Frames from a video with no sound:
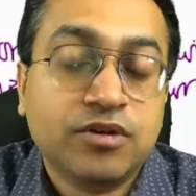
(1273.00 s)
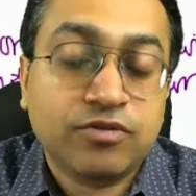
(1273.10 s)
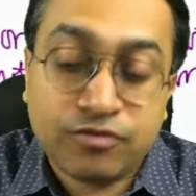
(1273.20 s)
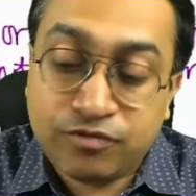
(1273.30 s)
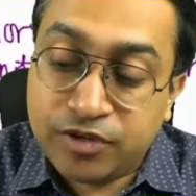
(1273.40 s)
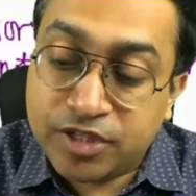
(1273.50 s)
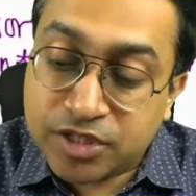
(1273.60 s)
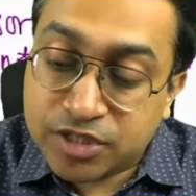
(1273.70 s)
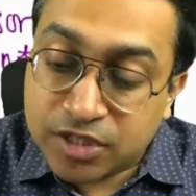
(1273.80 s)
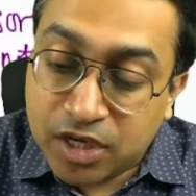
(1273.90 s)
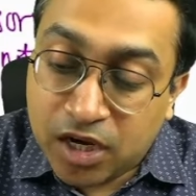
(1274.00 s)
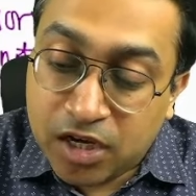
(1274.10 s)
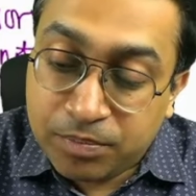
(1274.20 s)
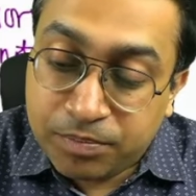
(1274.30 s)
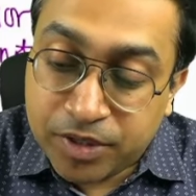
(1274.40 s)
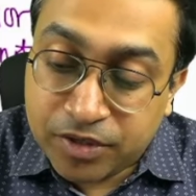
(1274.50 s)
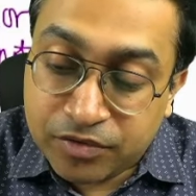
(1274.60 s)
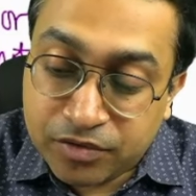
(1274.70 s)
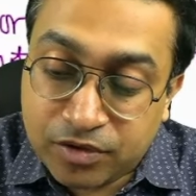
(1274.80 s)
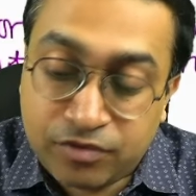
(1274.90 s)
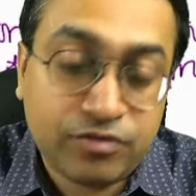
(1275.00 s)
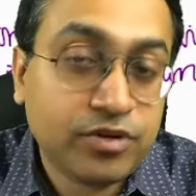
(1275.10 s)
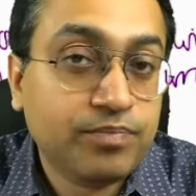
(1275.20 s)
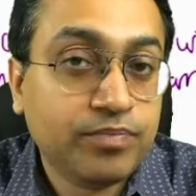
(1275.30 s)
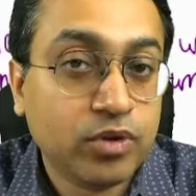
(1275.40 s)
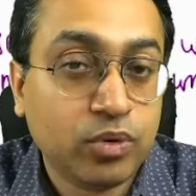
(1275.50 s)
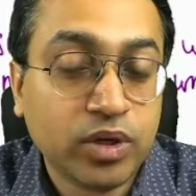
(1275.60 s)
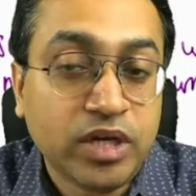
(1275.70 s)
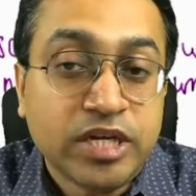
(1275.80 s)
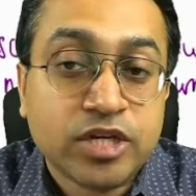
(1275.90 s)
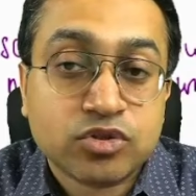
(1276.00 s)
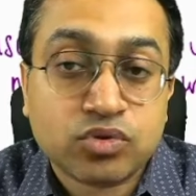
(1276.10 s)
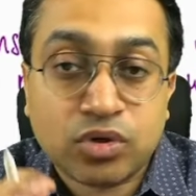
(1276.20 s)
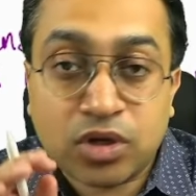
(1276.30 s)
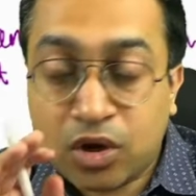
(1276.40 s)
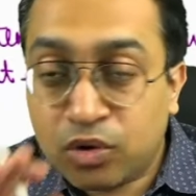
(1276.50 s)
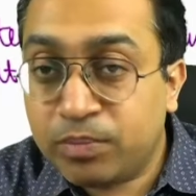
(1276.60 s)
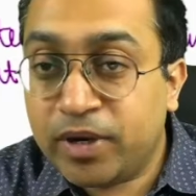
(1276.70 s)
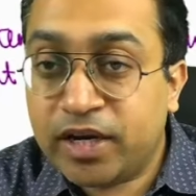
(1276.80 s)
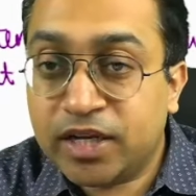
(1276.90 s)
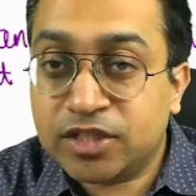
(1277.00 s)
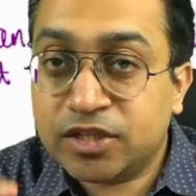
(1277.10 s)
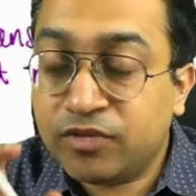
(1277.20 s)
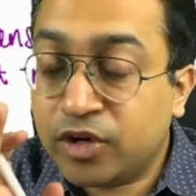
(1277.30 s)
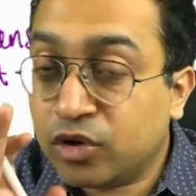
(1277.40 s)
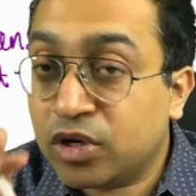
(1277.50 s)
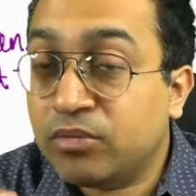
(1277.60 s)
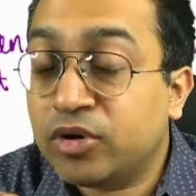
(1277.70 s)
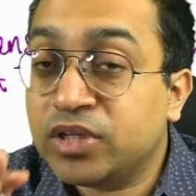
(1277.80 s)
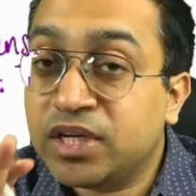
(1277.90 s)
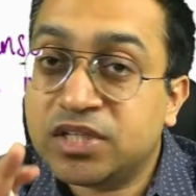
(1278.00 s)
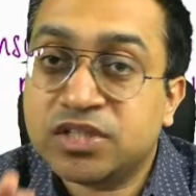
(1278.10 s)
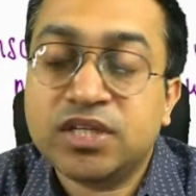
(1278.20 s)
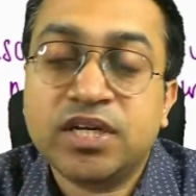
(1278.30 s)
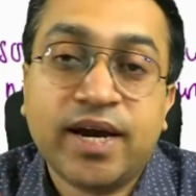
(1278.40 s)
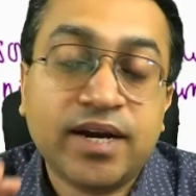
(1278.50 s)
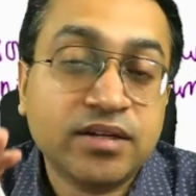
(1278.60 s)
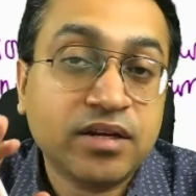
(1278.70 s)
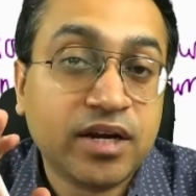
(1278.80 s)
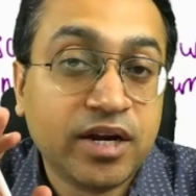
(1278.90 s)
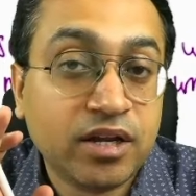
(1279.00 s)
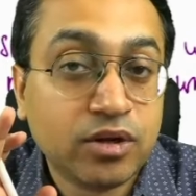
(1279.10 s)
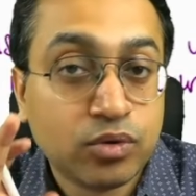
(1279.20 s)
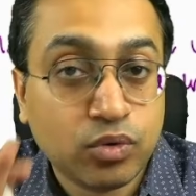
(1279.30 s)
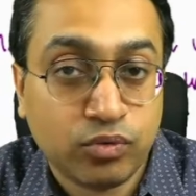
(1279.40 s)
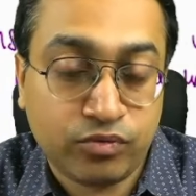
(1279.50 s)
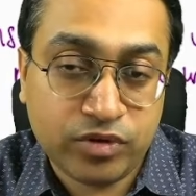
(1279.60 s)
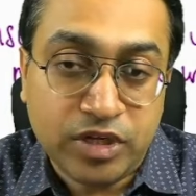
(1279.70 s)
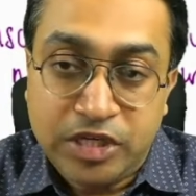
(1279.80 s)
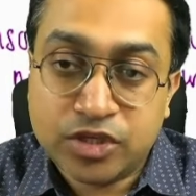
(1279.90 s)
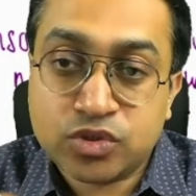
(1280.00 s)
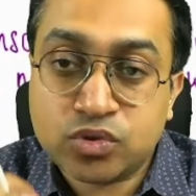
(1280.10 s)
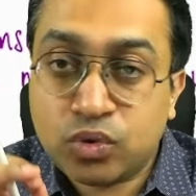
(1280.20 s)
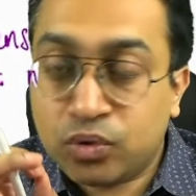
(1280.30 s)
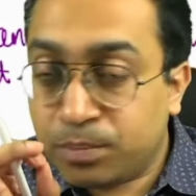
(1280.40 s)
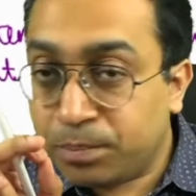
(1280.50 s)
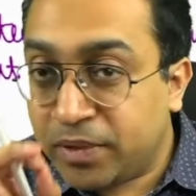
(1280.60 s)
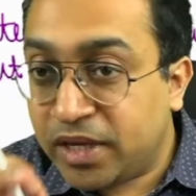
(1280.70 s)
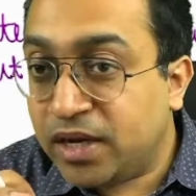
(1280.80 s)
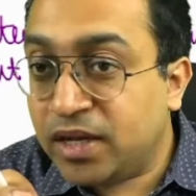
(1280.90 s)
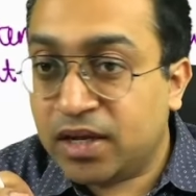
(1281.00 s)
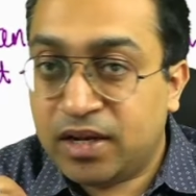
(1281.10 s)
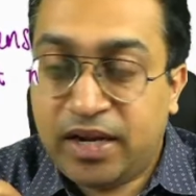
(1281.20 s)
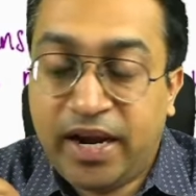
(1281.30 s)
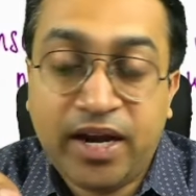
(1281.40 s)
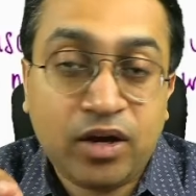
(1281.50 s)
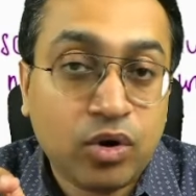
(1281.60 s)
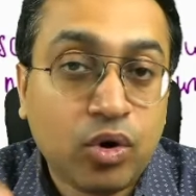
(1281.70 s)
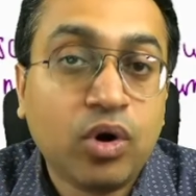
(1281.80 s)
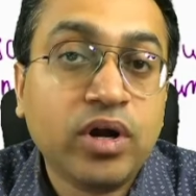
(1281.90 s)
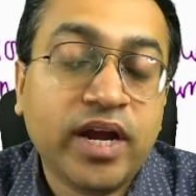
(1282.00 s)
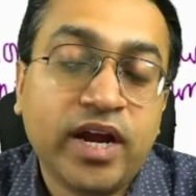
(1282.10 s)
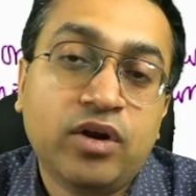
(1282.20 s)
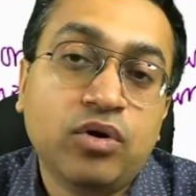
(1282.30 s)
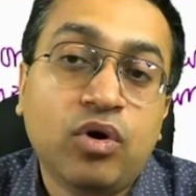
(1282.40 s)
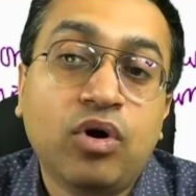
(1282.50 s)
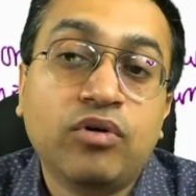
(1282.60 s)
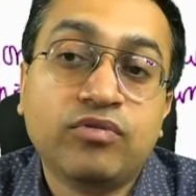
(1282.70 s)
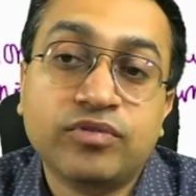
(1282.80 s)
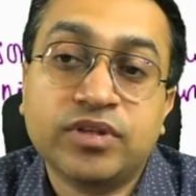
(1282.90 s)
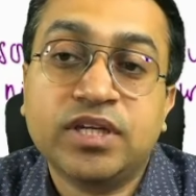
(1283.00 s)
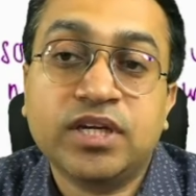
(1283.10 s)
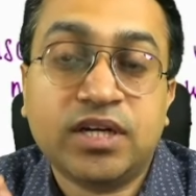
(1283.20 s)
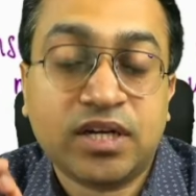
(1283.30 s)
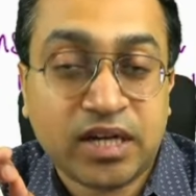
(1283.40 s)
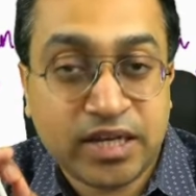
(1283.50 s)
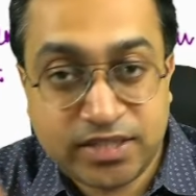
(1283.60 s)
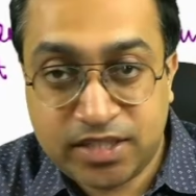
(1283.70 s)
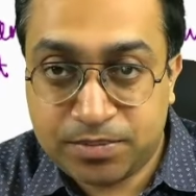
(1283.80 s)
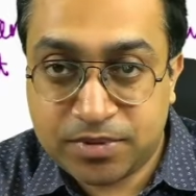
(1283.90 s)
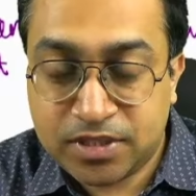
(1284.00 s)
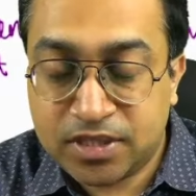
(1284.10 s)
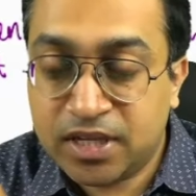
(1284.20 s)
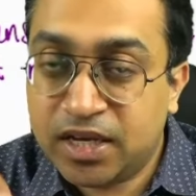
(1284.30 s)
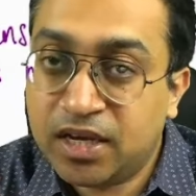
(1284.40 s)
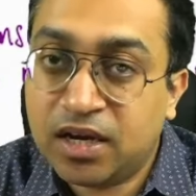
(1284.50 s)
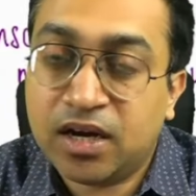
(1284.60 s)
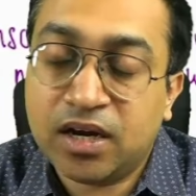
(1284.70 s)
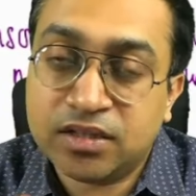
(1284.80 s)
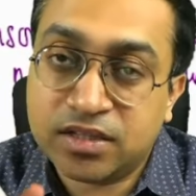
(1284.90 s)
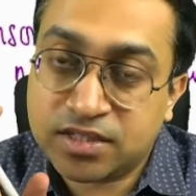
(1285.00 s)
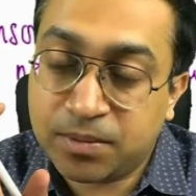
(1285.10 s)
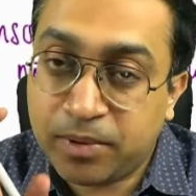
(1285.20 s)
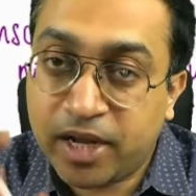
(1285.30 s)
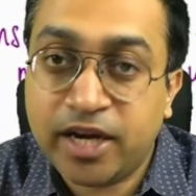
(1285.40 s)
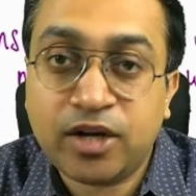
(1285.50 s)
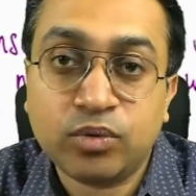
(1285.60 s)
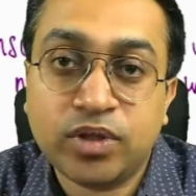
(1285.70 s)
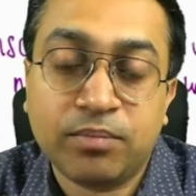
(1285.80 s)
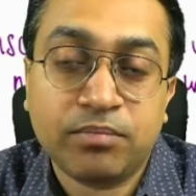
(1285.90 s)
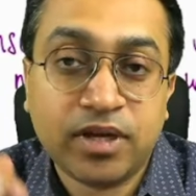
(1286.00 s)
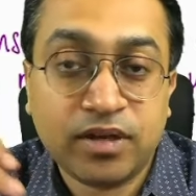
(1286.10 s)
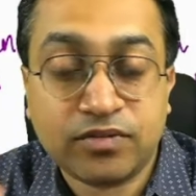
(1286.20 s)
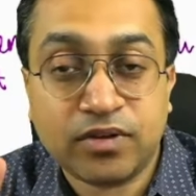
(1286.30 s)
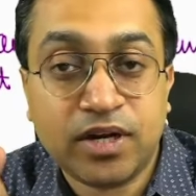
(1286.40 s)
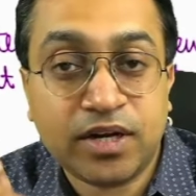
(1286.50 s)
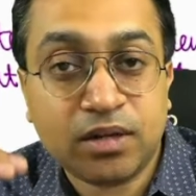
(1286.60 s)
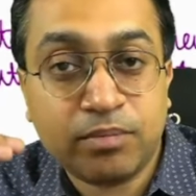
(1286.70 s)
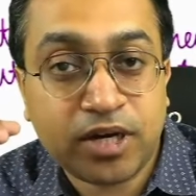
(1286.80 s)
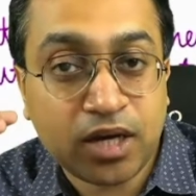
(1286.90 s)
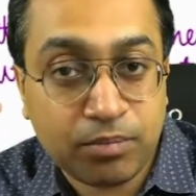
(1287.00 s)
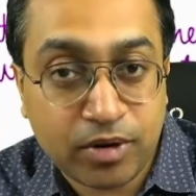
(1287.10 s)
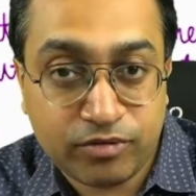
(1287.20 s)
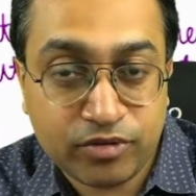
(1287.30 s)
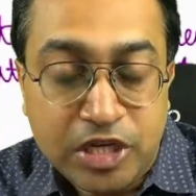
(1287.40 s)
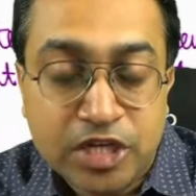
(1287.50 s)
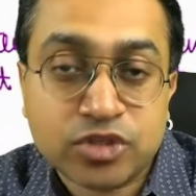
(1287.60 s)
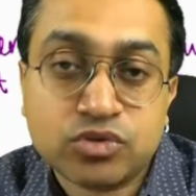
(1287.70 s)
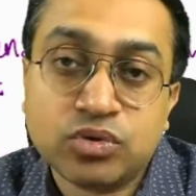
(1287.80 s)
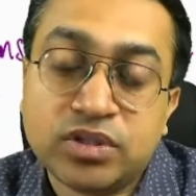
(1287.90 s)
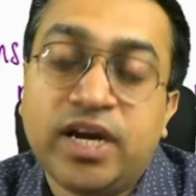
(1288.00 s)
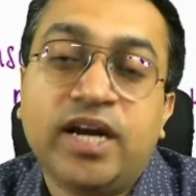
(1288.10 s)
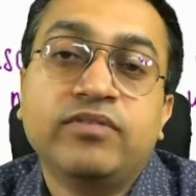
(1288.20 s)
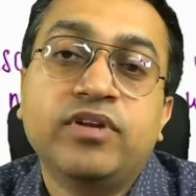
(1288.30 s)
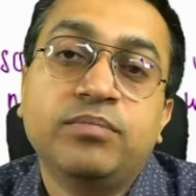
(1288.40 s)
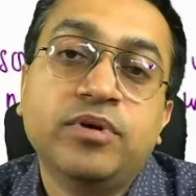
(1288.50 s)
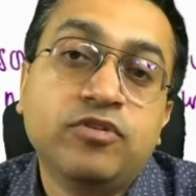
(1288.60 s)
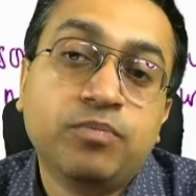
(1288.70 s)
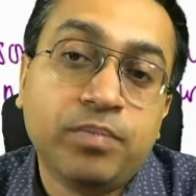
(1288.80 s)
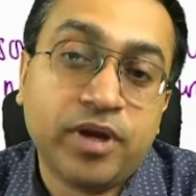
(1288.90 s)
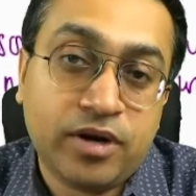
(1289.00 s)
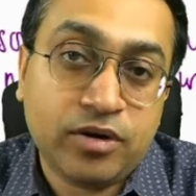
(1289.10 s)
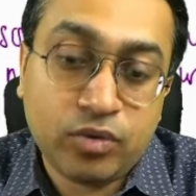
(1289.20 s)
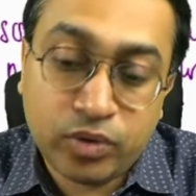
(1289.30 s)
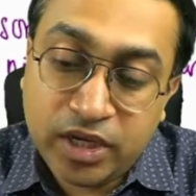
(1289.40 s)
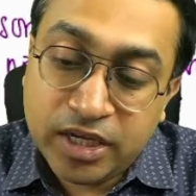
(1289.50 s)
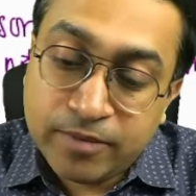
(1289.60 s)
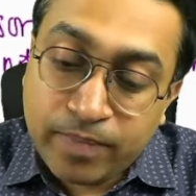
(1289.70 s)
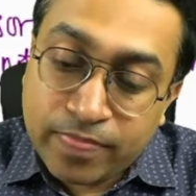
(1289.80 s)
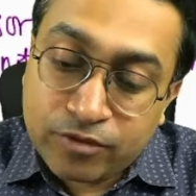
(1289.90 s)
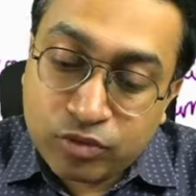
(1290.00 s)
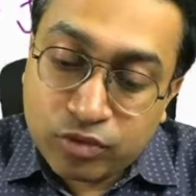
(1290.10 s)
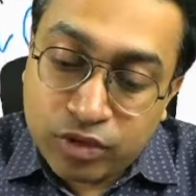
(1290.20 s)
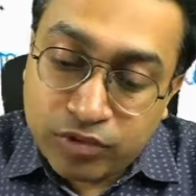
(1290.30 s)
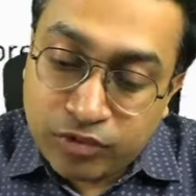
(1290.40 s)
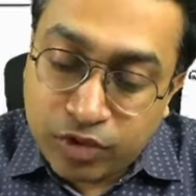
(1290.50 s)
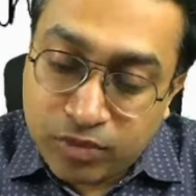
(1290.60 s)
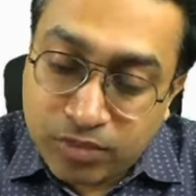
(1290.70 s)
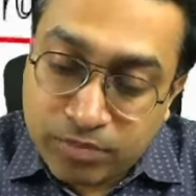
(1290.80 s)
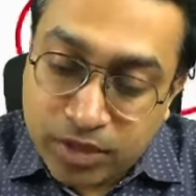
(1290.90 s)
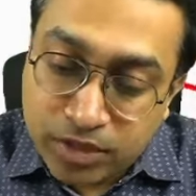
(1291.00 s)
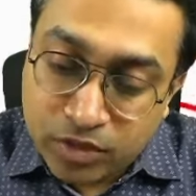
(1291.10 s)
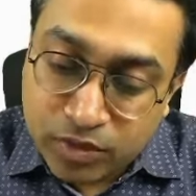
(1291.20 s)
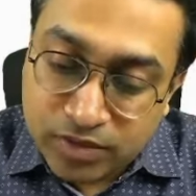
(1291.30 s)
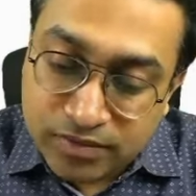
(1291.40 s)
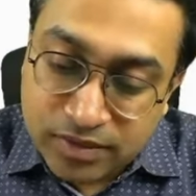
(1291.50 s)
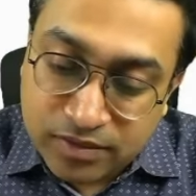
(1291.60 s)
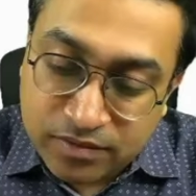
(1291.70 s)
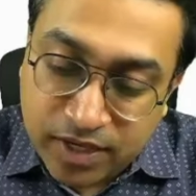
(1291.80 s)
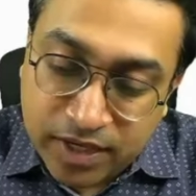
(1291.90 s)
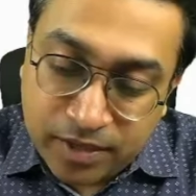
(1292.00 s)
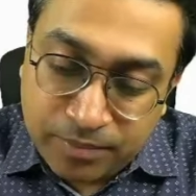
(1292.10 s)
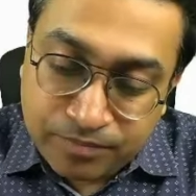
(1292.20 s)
which are preserved. Okay, so now pay attention, we are talking about the injury at the radial groove. So medial and long head of the triceps, the supply to them is a little bit above, so that will be spared. Okay, so if you remember, you can see this diagram,